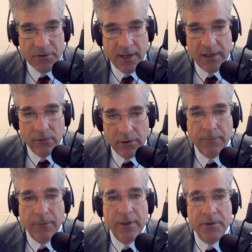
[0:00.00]
trying to look
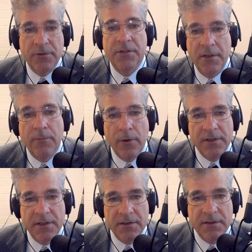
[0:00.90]
for interesting
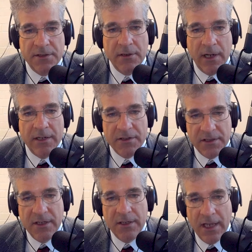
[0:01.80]
voices and so on,
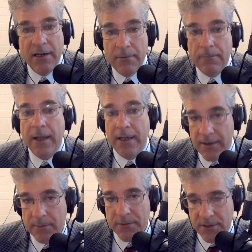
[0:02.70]
and
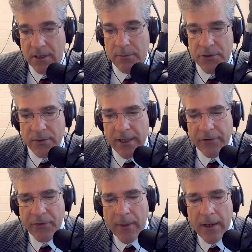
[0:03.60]
inviting them to come join
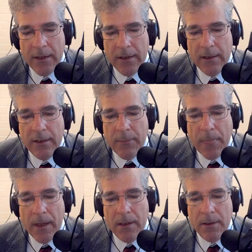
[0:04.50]
us.
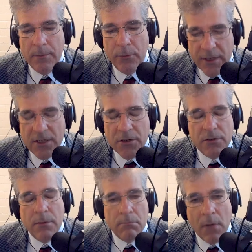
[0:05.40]
We need to
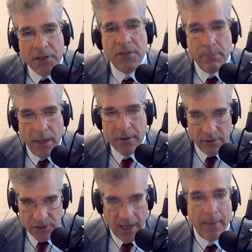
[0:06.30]
do a much better
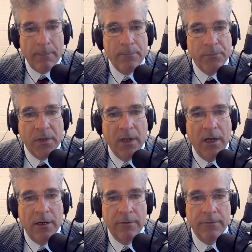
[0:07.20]
job
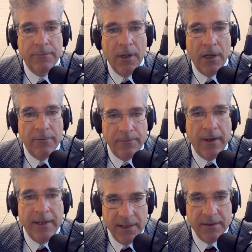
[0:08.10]
of
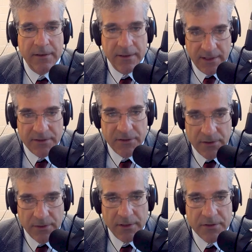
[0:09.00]
finding these
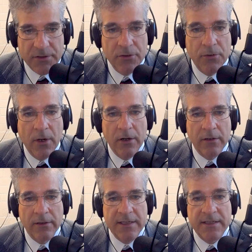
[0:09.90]
students who are
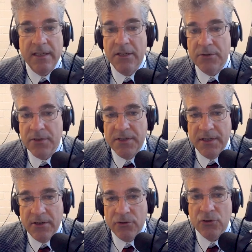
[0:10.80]
at least
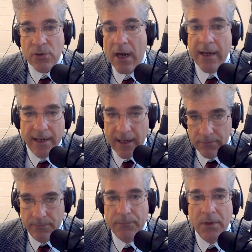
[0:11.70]
interested in trying out